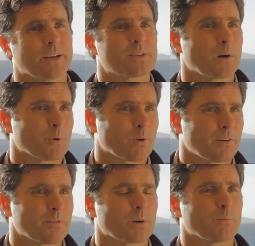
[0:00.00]

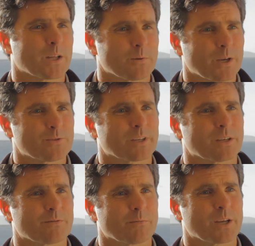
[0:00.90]
topographic and bathymetric
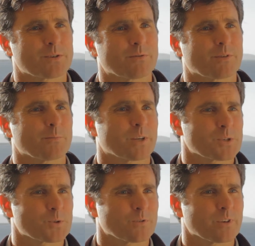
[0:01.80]
information from their
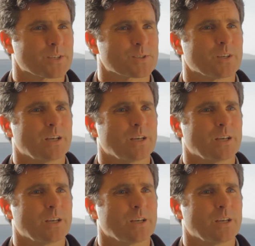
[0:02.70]
surveys.